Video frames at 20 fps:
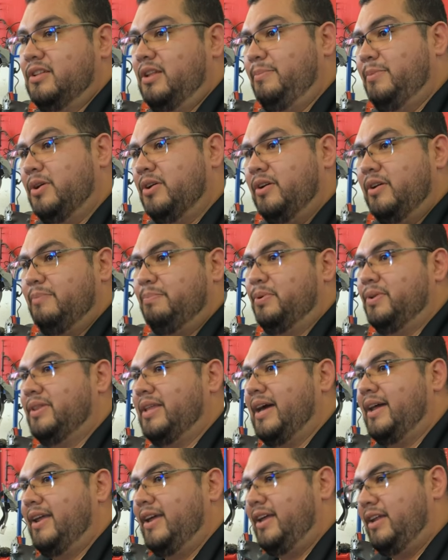So let me go ahead and put
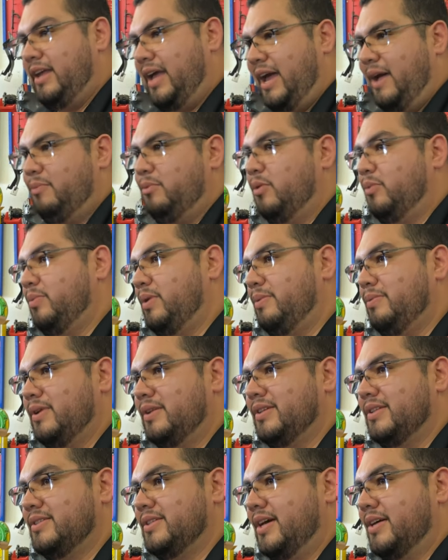that in and we'll
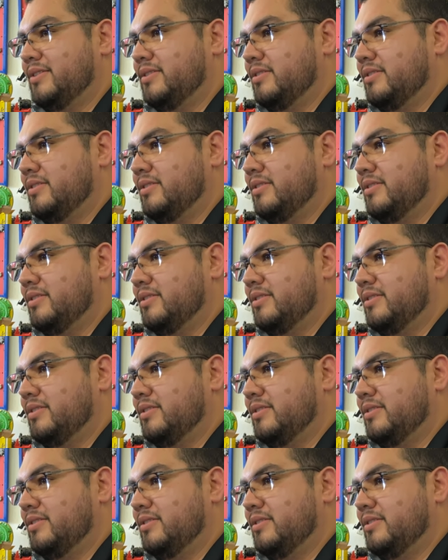rerun the test.